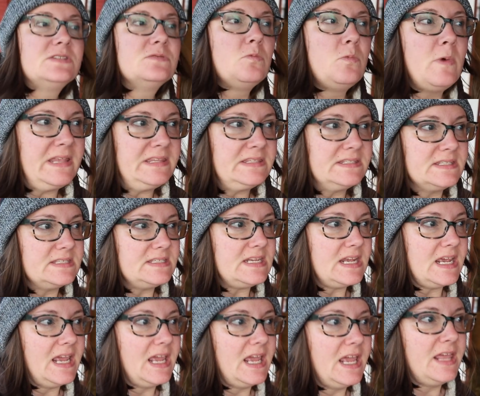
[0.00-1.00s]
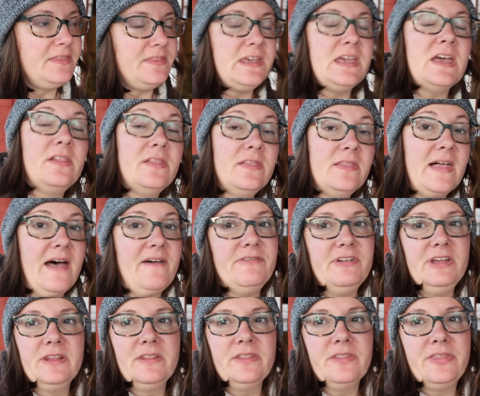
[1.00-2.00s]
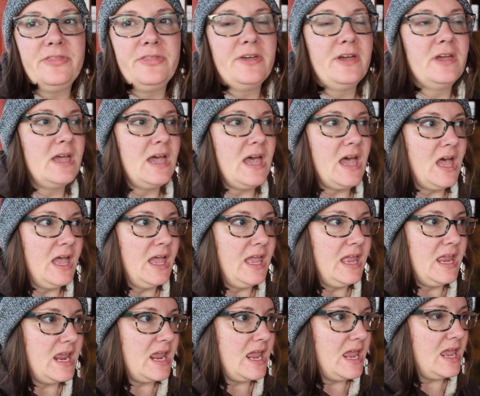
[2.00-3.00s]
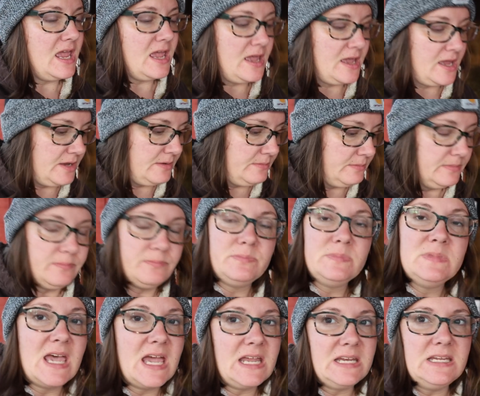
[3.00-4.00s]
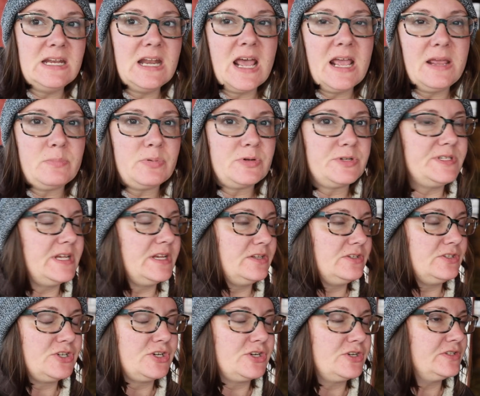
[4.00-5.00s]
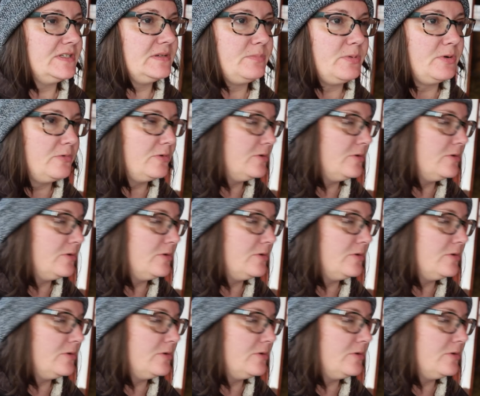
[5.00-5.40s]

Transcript: is Wednesday, the 11th. I am 99% sure Zipper